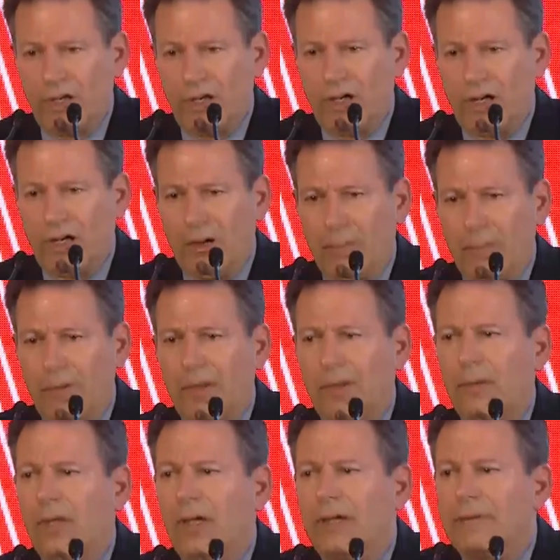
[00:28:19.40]
Um,
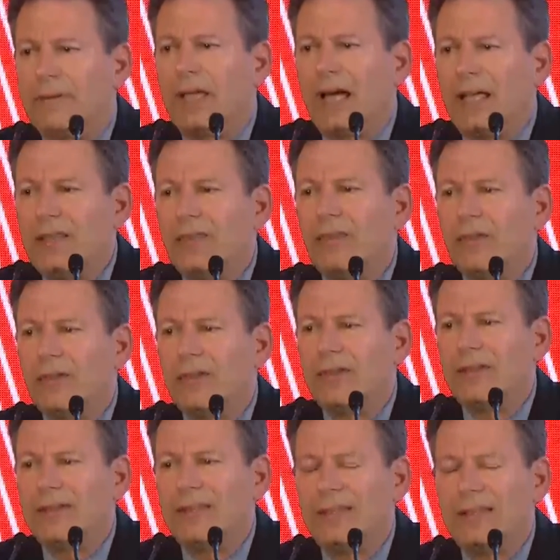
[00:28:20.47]
uh, the,
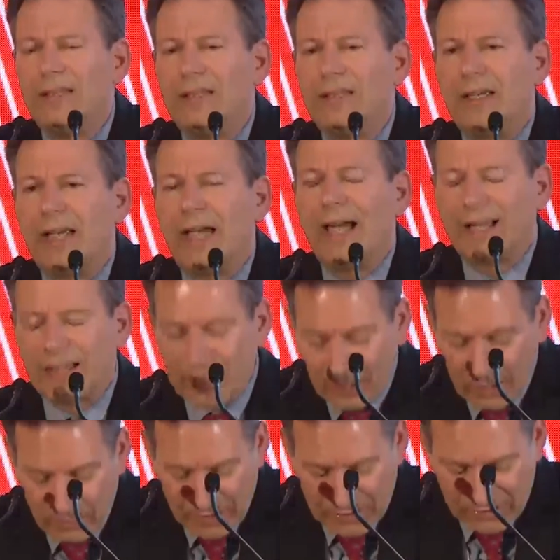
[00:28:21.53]
the, the
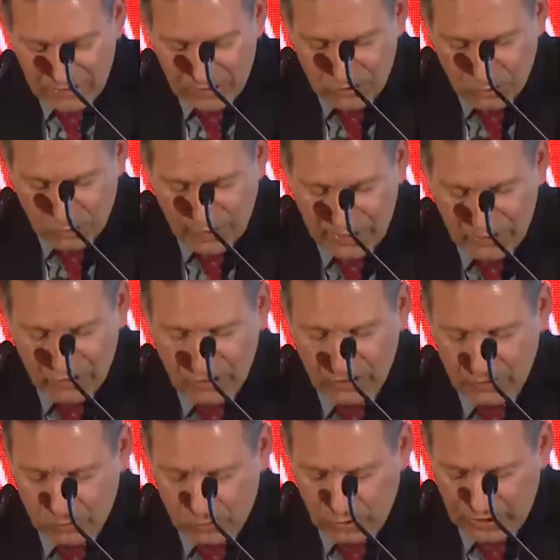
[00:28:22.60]
economic situation
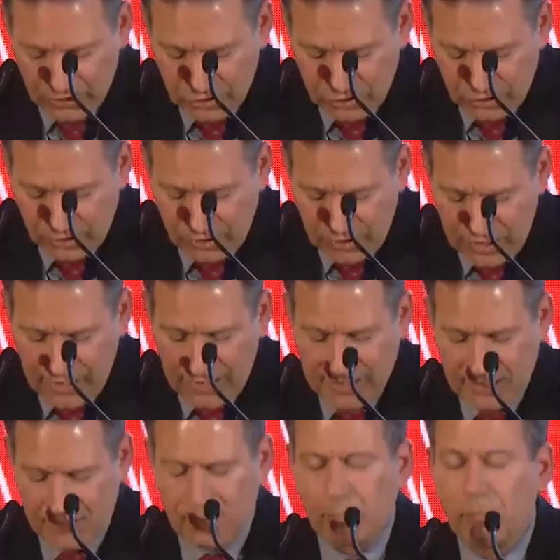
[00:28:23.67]
in Russia
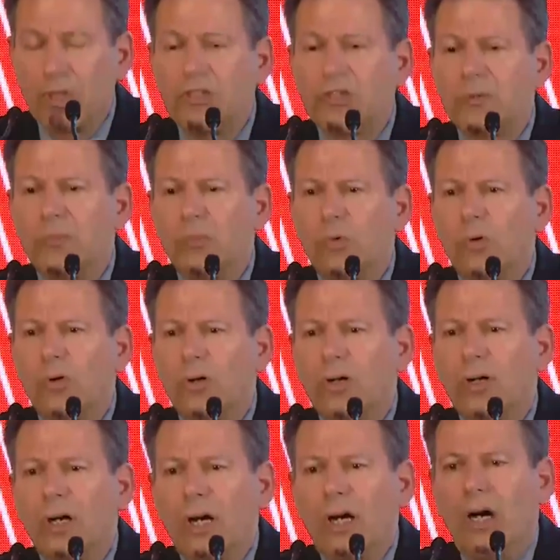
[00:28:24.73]
is much
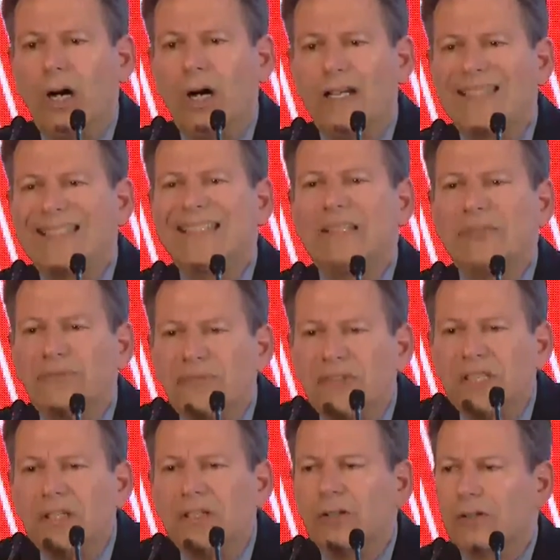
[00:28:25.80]
more uh,
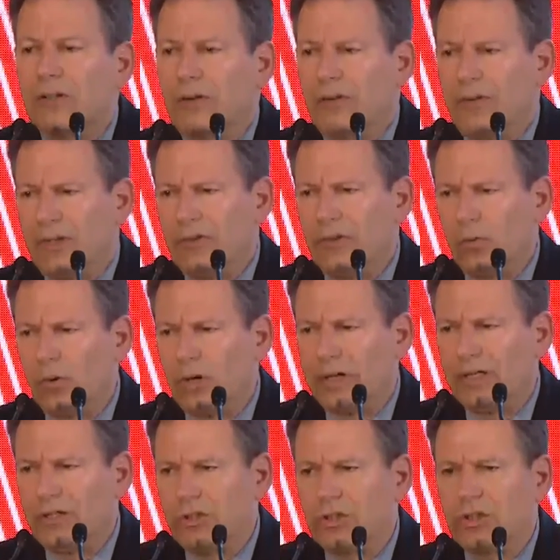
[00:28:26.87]
severe than the one
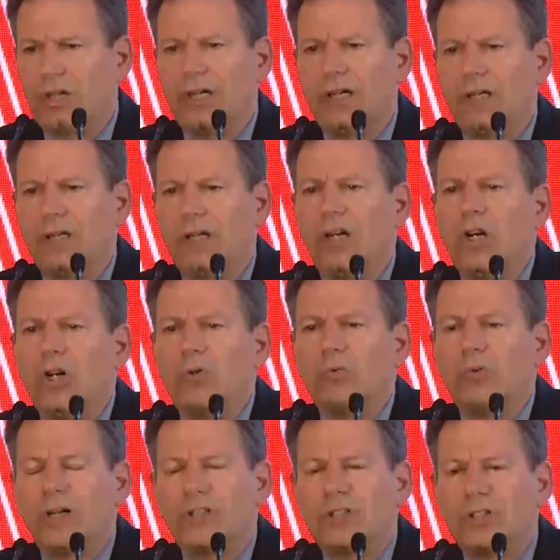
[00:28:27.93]
in China.
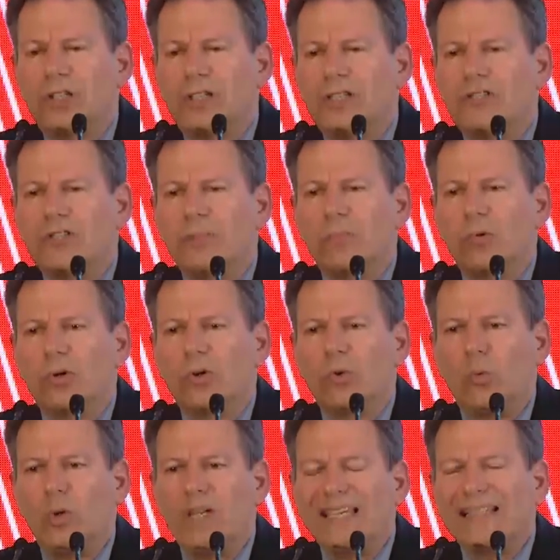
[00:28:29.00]
Russia is a more
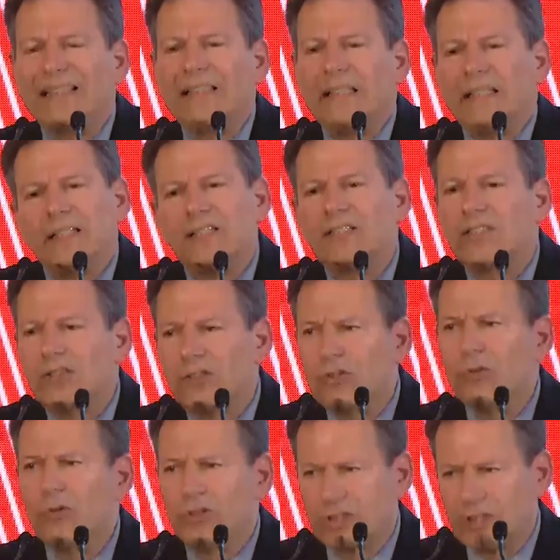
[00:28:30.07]
weakly
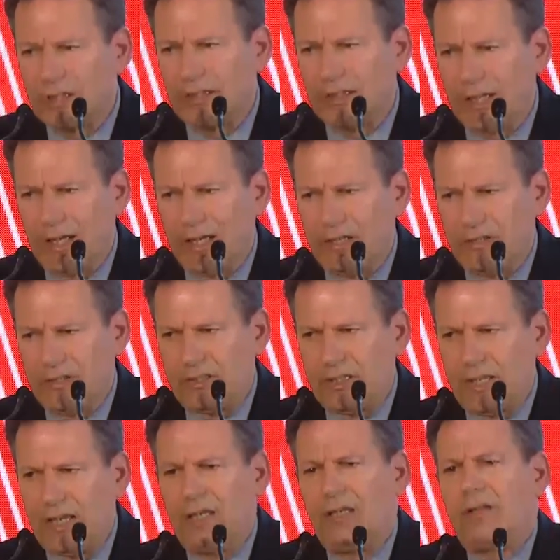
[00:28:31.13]
institutionalized
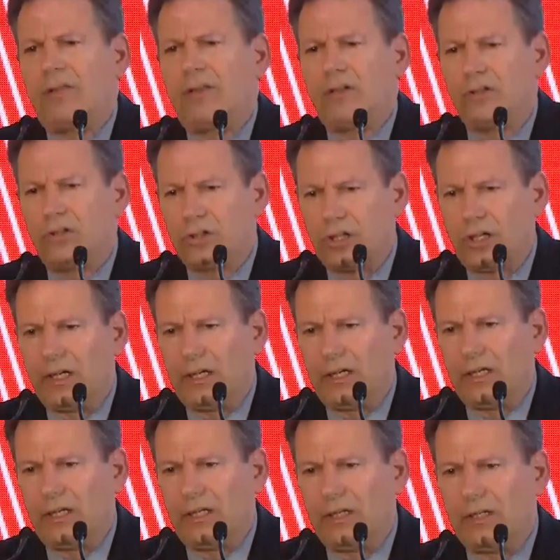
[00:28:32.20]
state than
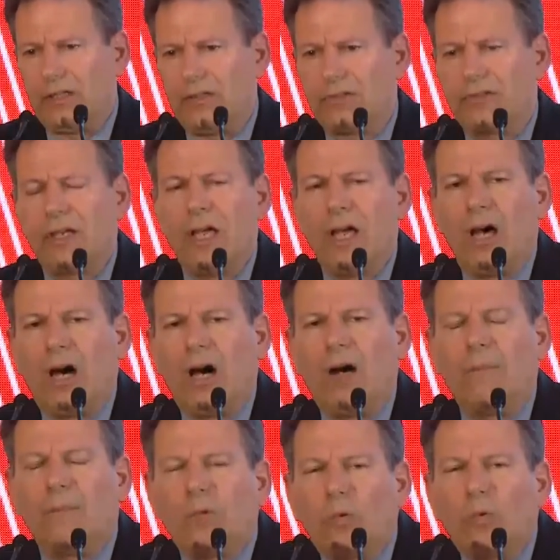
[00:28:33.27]
China is.
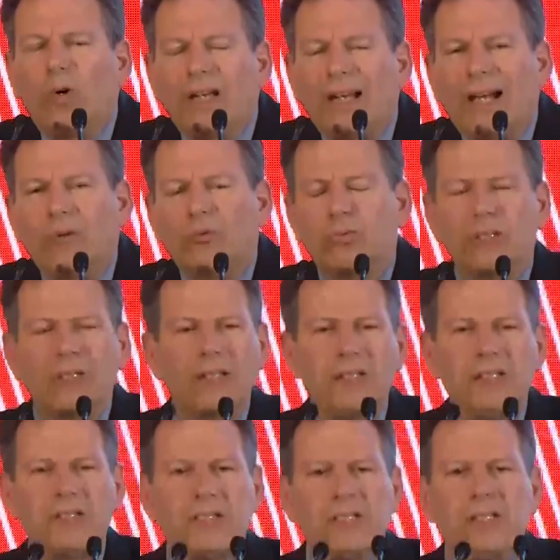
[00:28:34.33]
Um, what I really
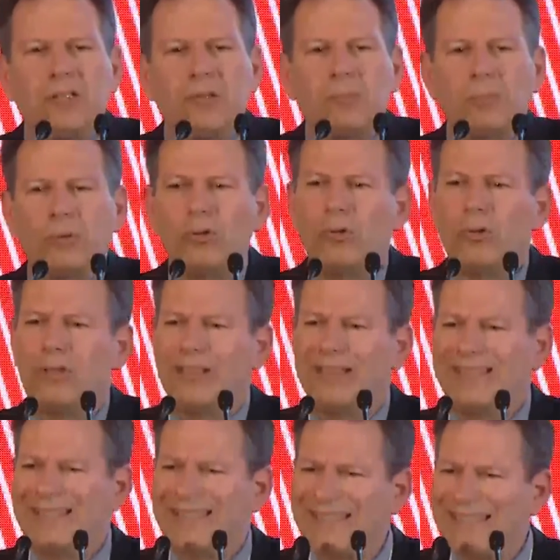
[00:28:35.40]
see in Putin
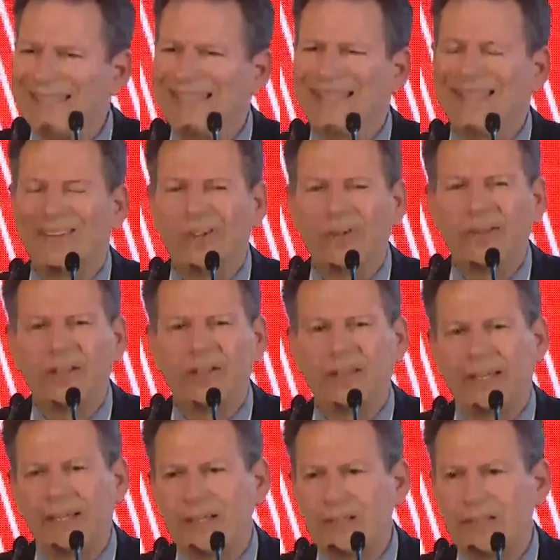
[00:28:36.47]
is still the
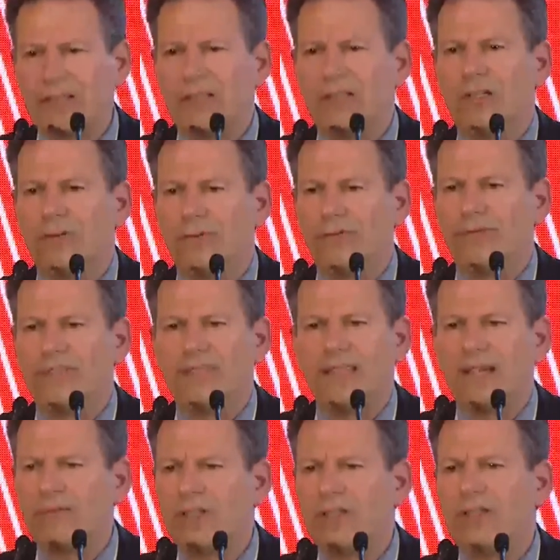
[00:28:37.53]
legacy of
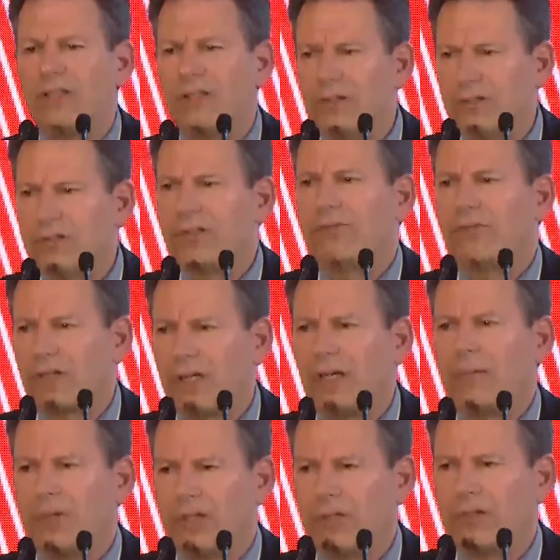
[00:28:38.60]
70 years of
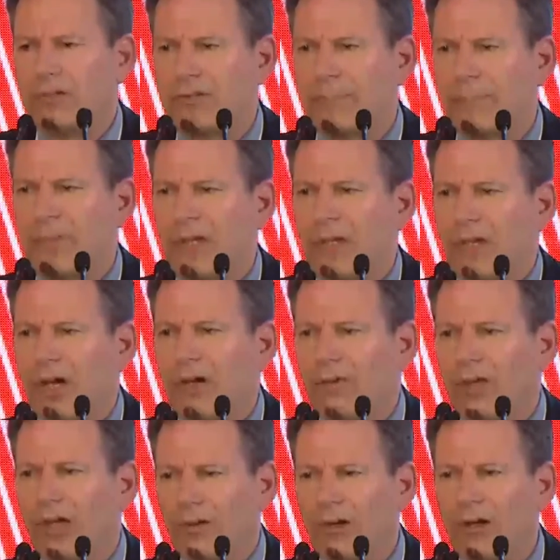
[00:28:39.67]
communism, of,
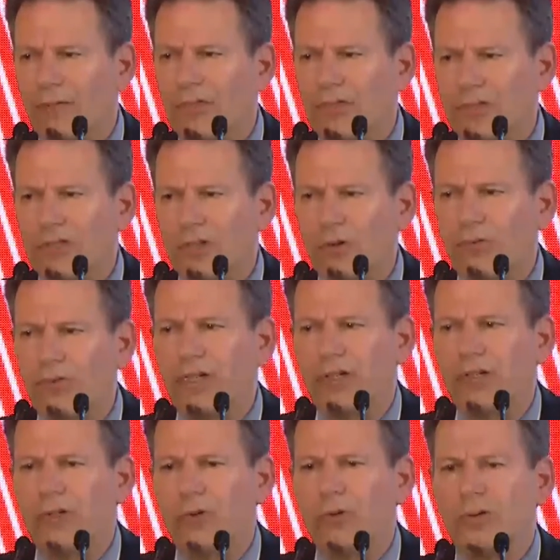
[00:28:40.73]
of the Soviet
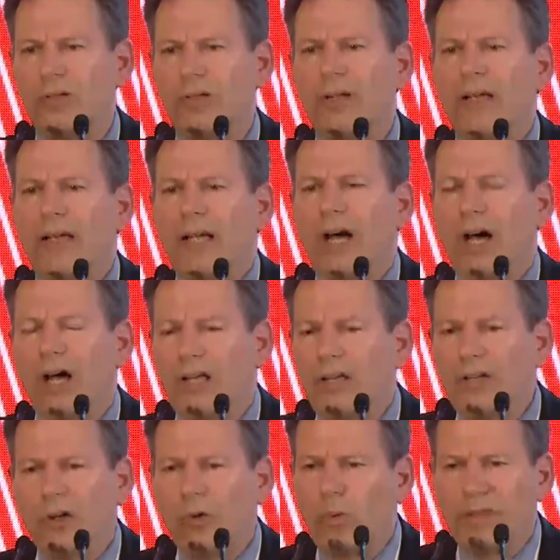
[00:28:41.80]
Union, uh,
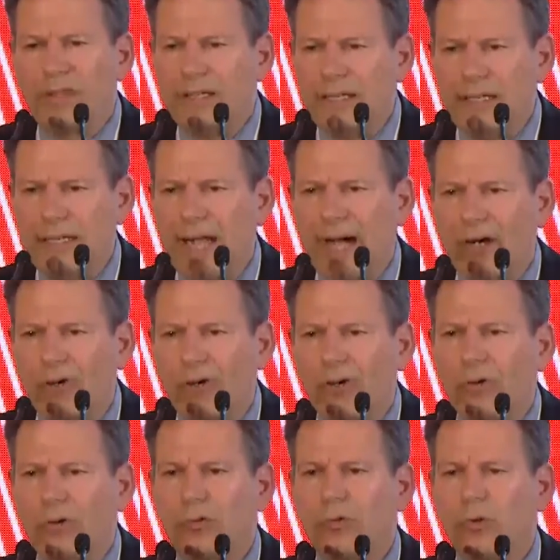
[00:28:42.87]
you know, with a
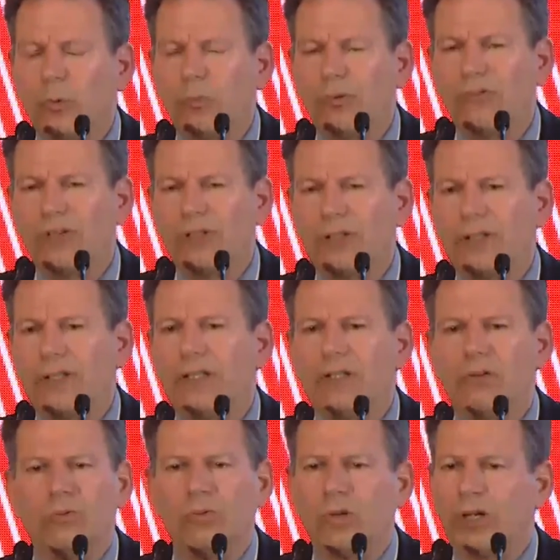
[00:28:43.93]
narrow group of
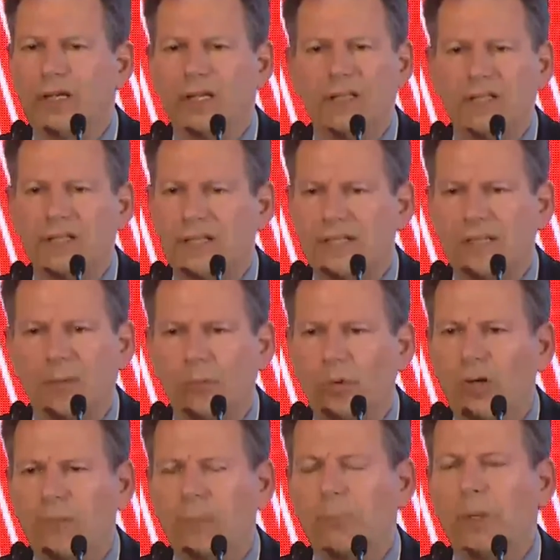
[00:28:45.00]
elite run in
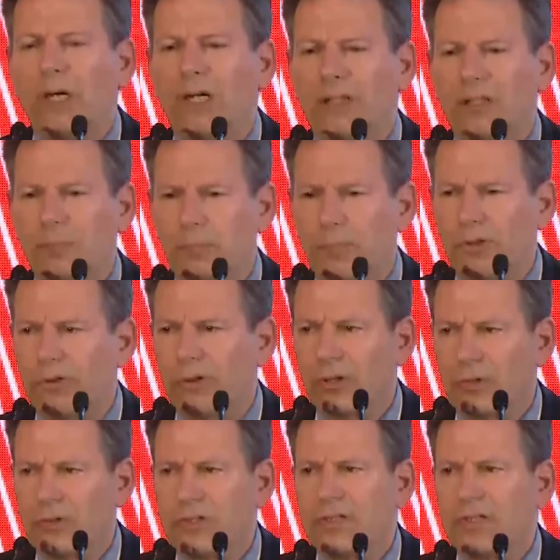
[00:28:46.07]
somewhat
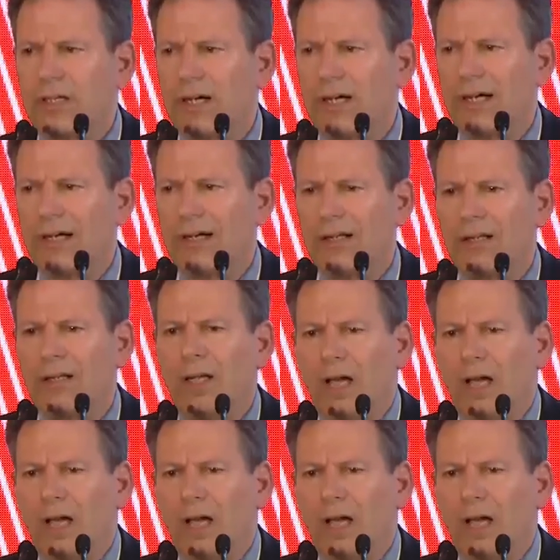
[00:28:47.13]
Politburo style